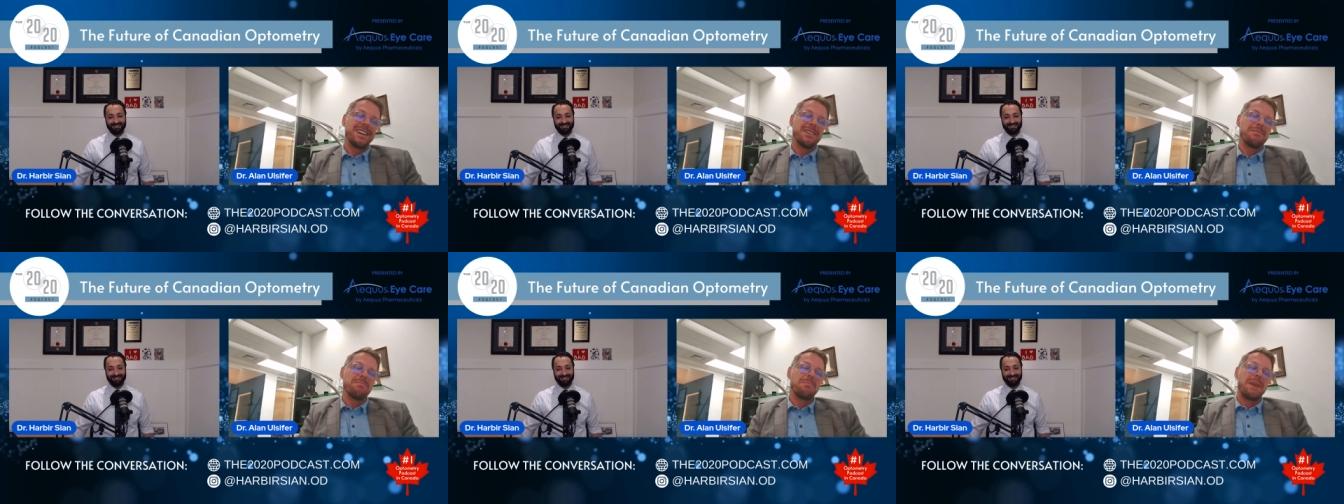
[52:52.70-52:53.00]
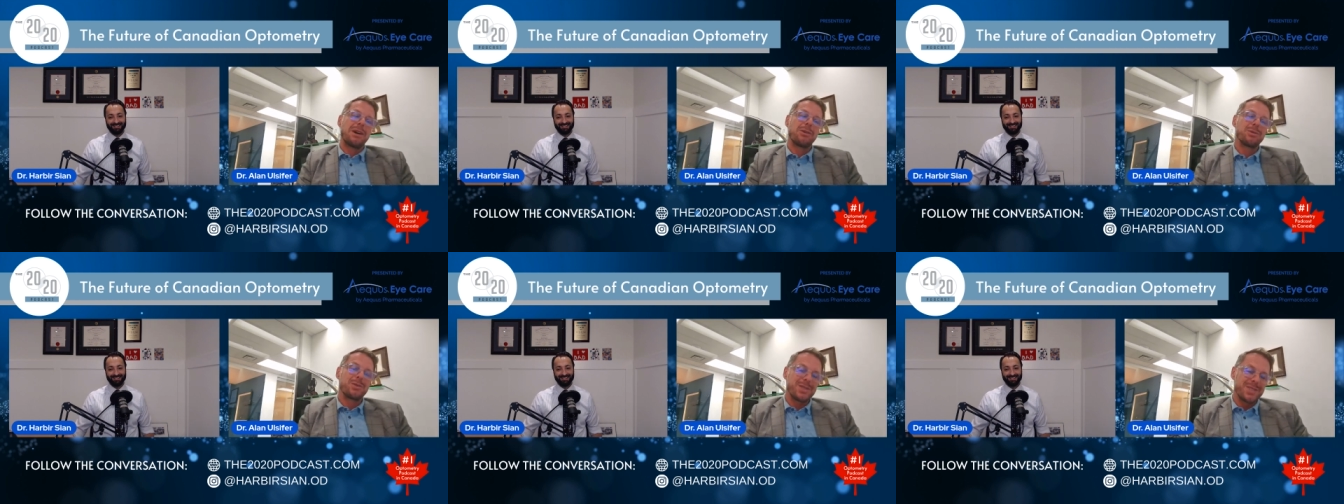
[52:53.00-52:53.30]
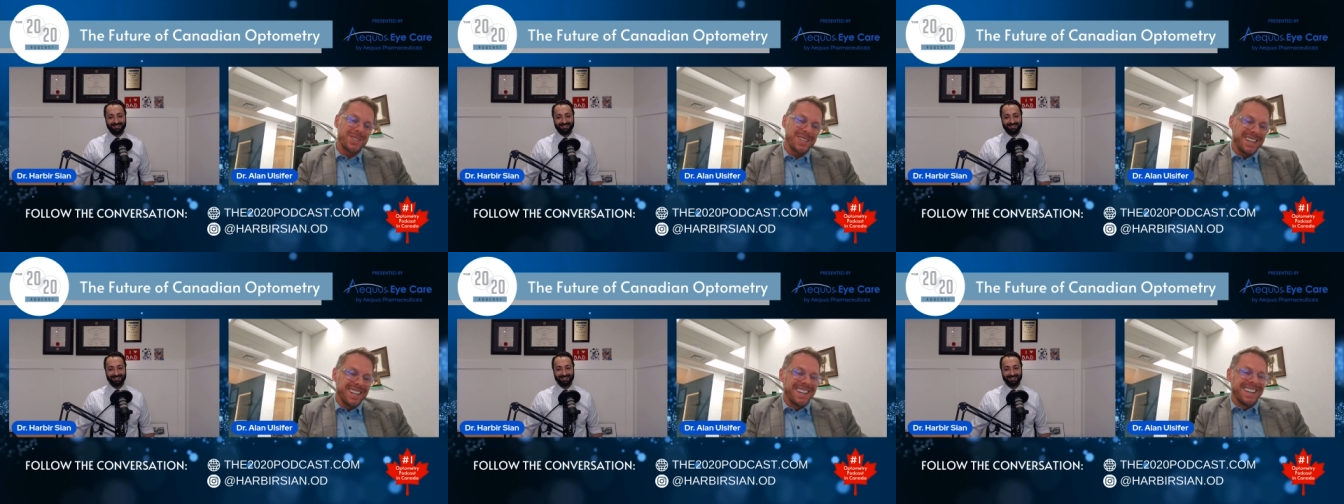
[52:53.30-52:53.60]

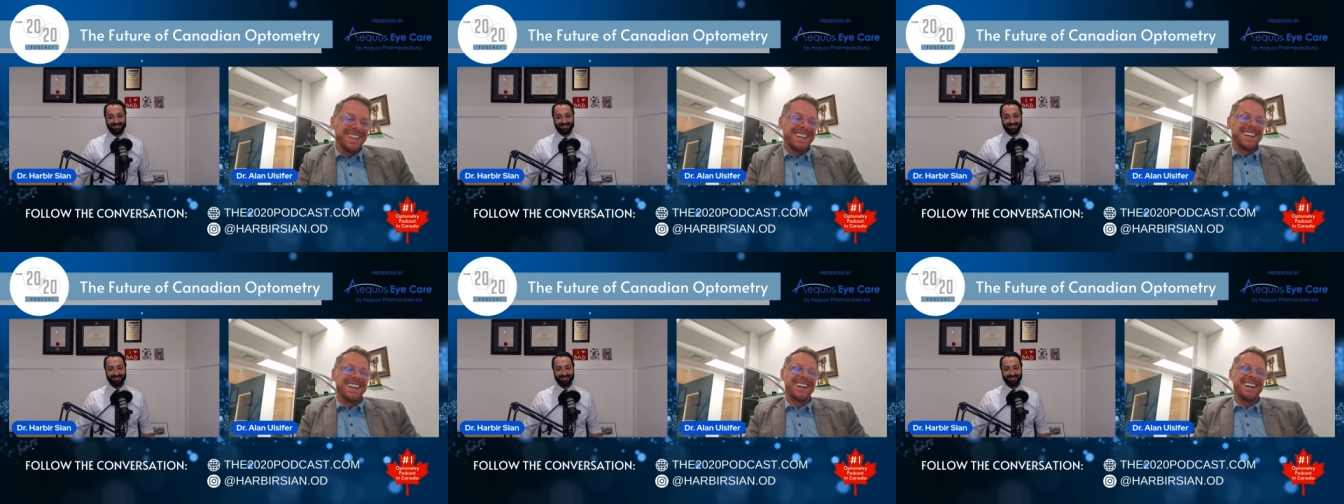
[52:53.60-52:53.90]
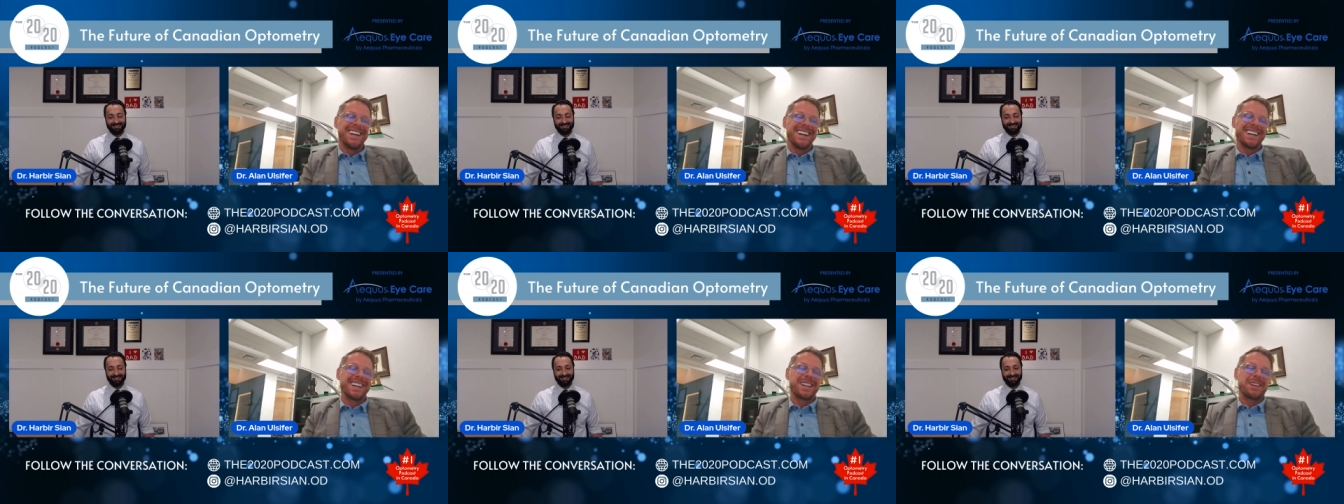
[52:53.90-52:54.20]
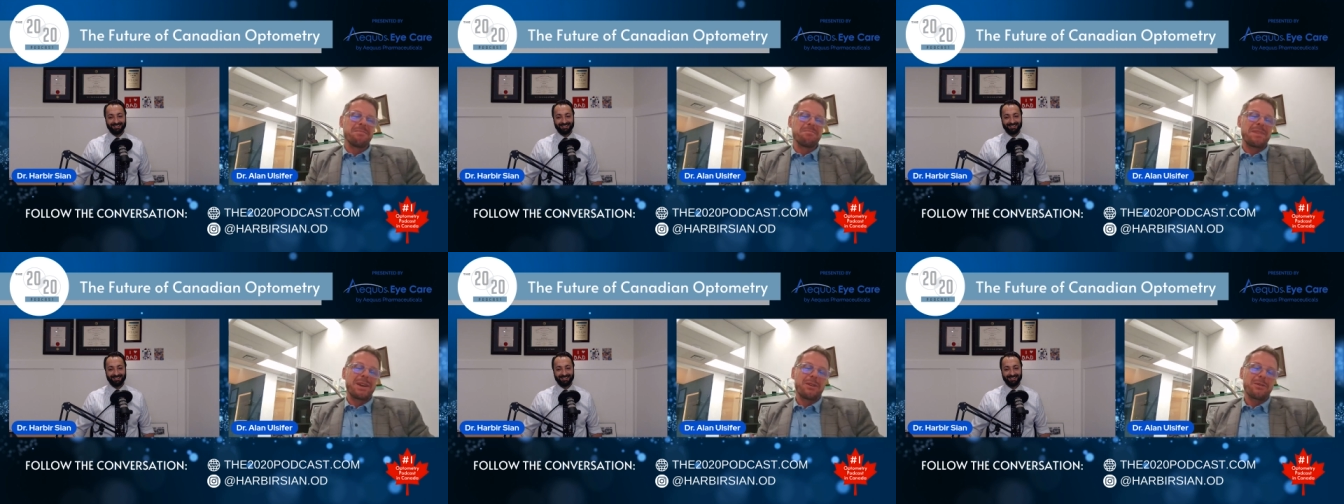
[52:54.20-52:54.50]
mouse
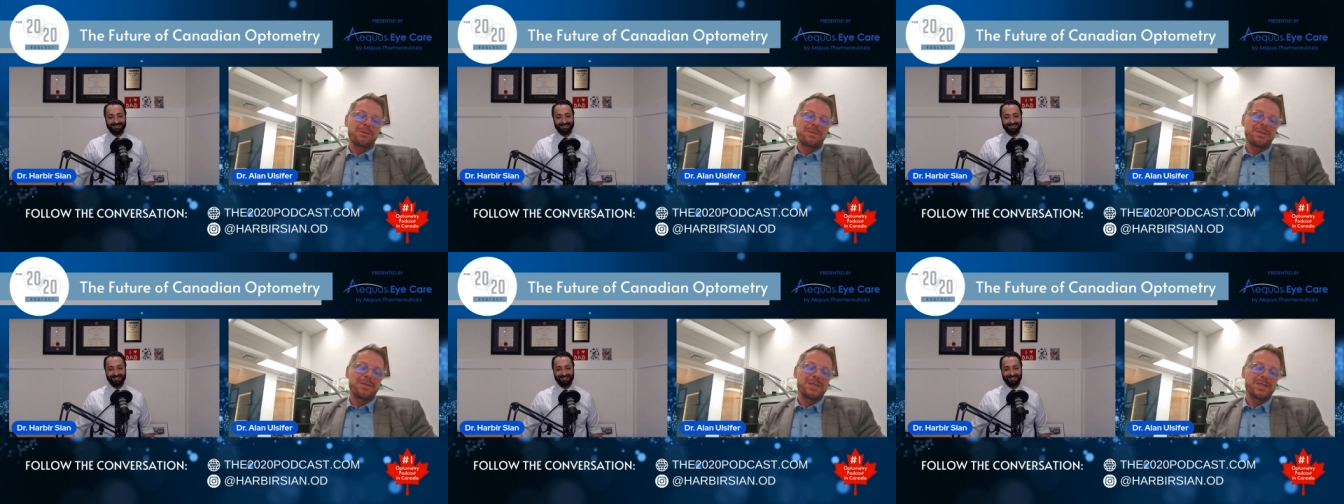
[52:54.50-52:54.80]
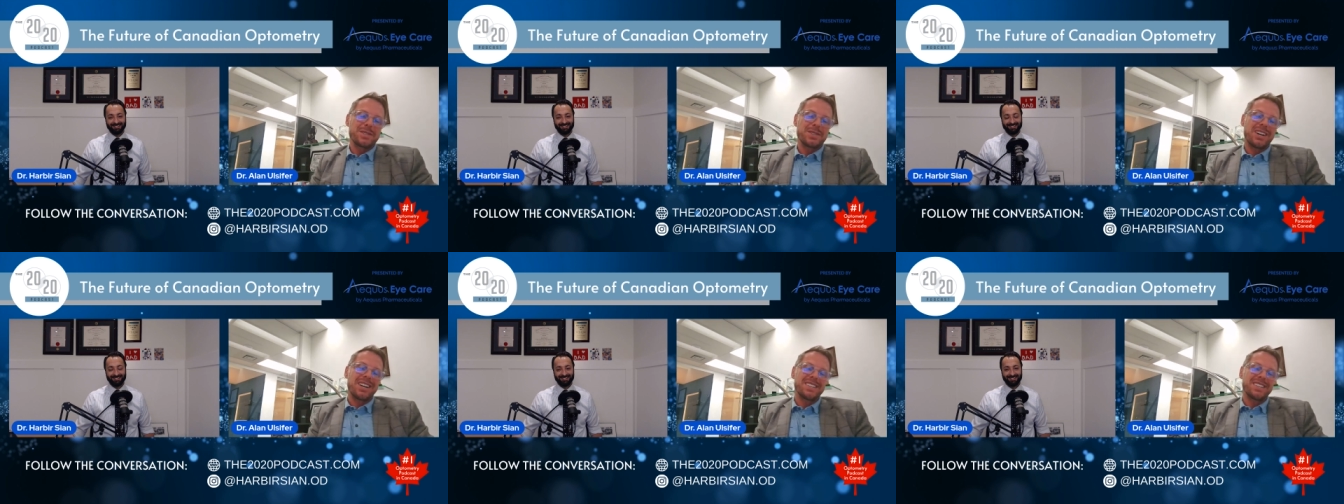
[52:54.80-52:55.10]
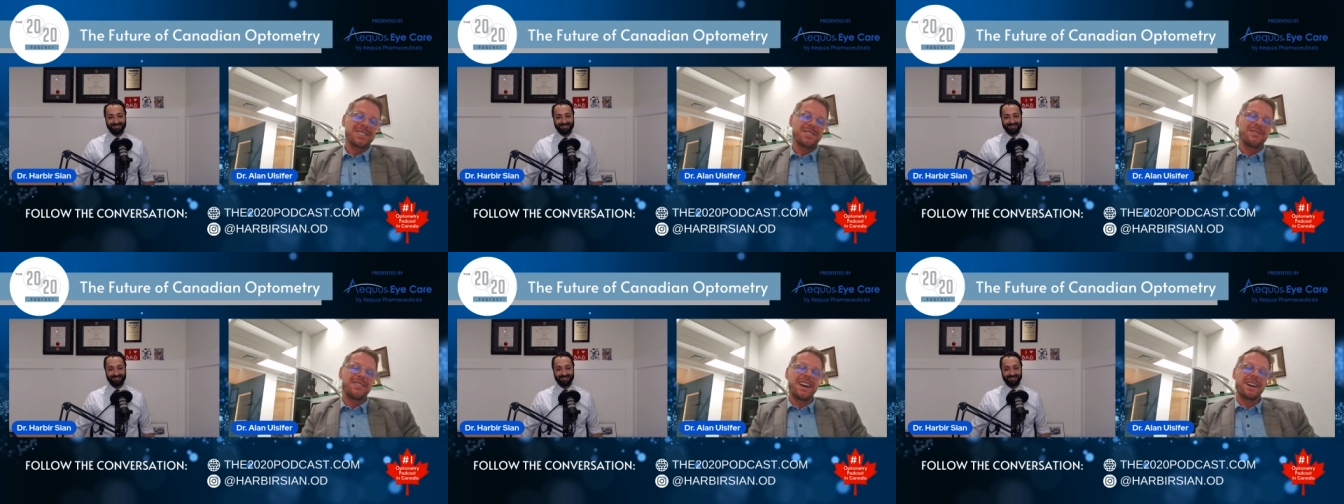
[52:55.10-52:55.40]
compared to the
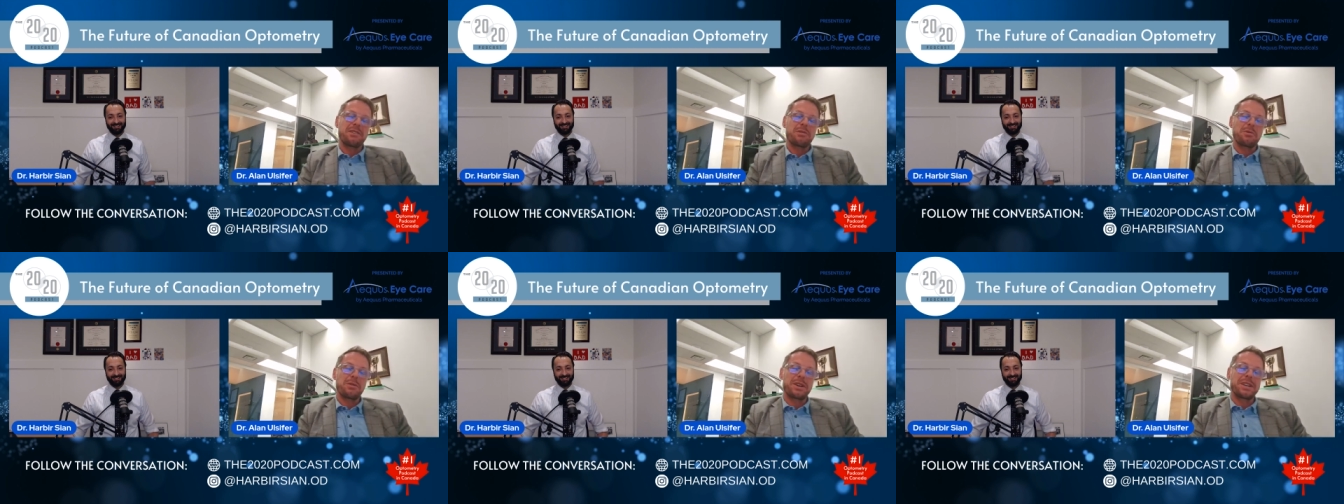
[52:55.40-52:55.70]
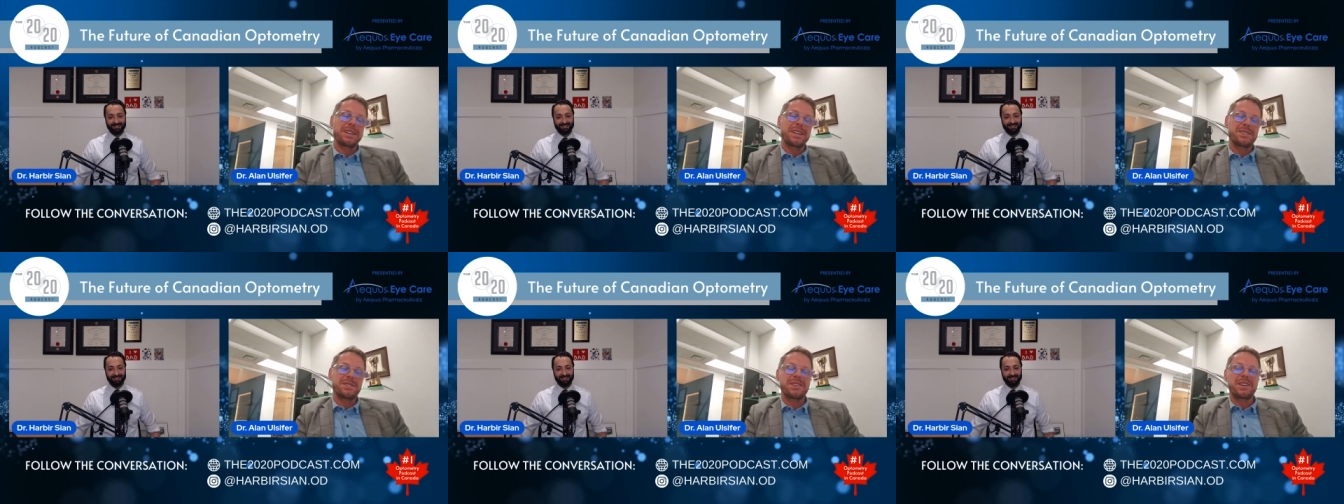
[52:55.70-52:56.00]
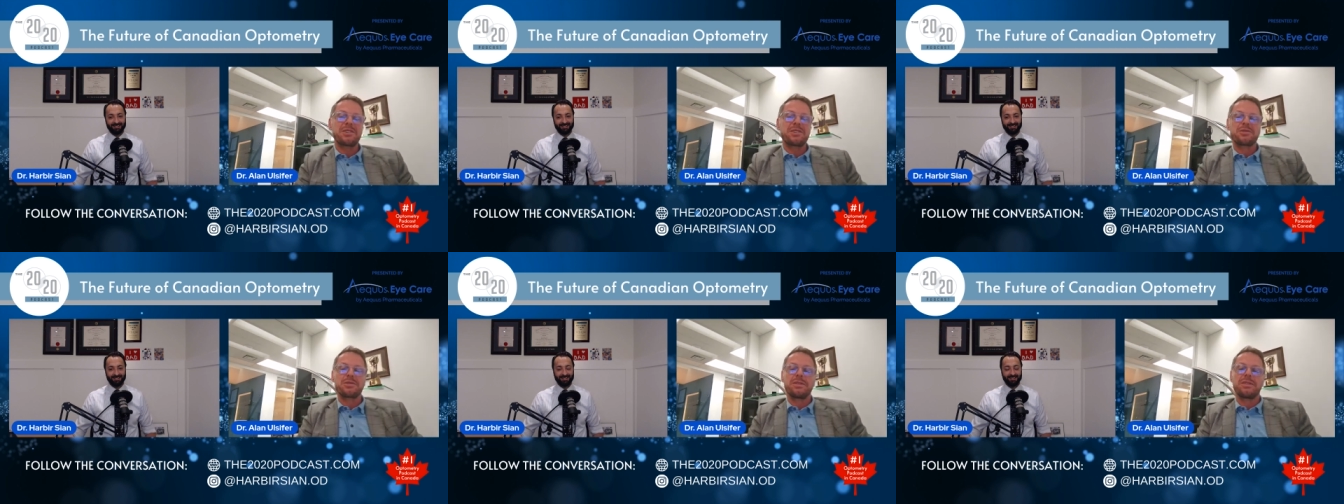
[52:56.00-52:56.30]
size of that
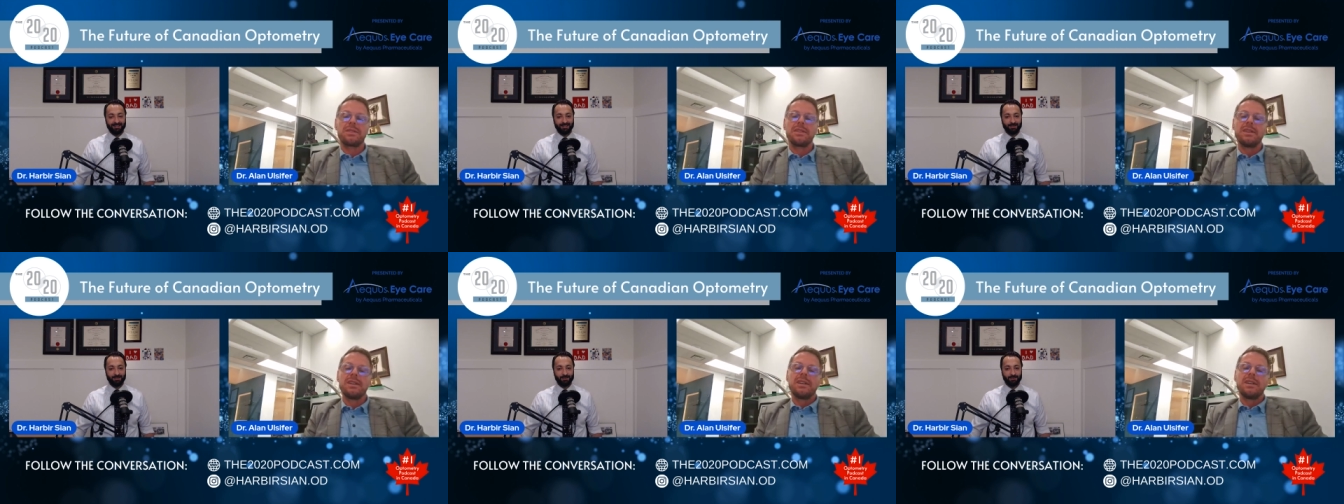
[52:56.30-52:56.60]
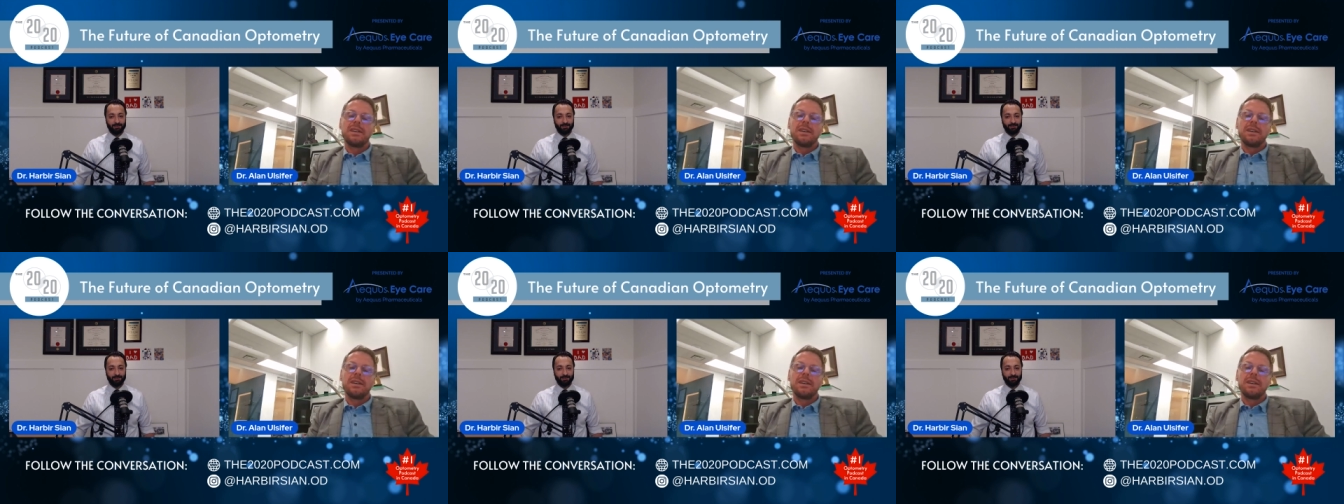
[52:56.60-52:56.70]
organization.